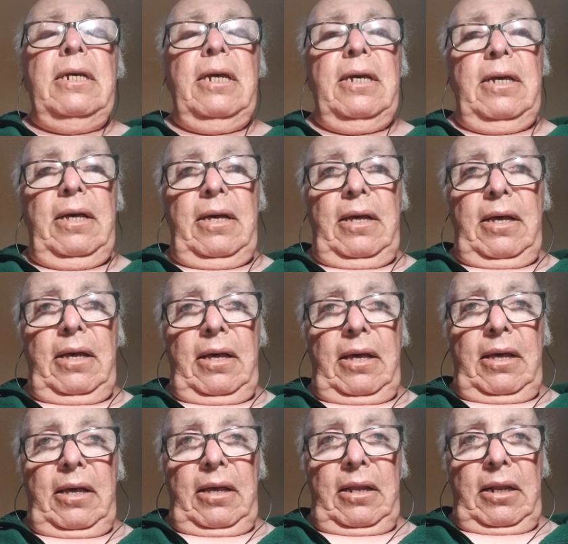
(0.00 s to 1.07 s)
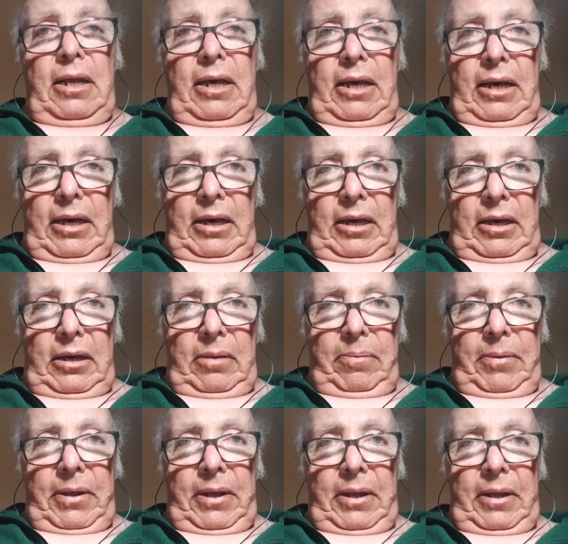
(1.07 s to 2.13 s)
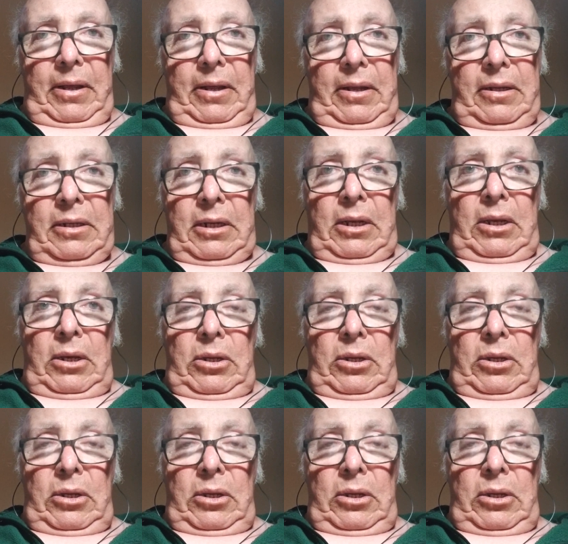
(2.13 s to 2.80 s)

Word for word: It happened